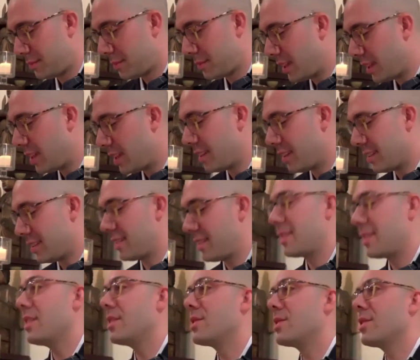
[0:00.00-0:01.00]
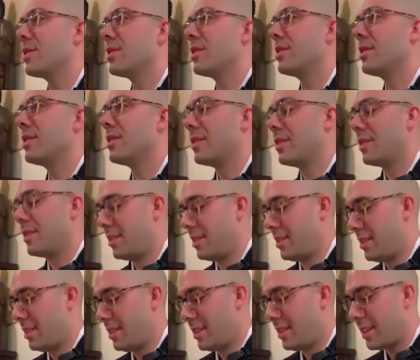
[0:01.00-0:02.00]
Please, teacher,
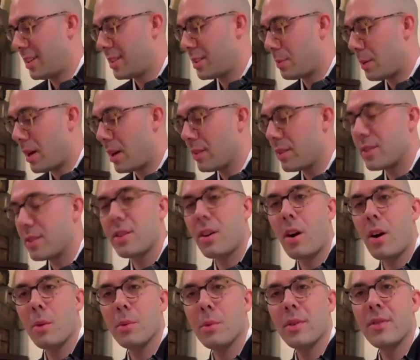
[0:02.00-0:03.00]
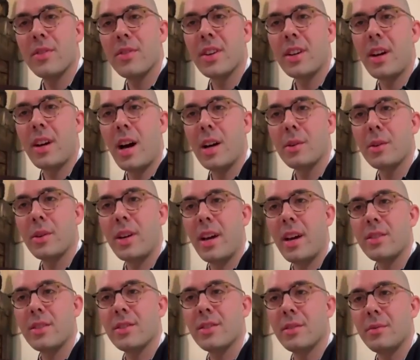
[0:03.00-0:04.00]
expound the Dharma for the
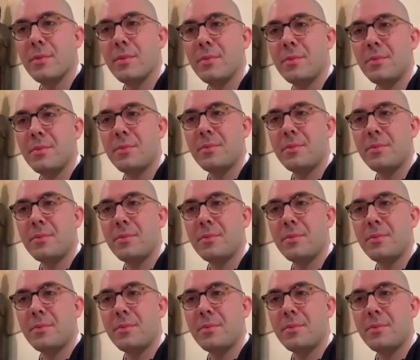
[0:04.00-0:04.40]
congregation."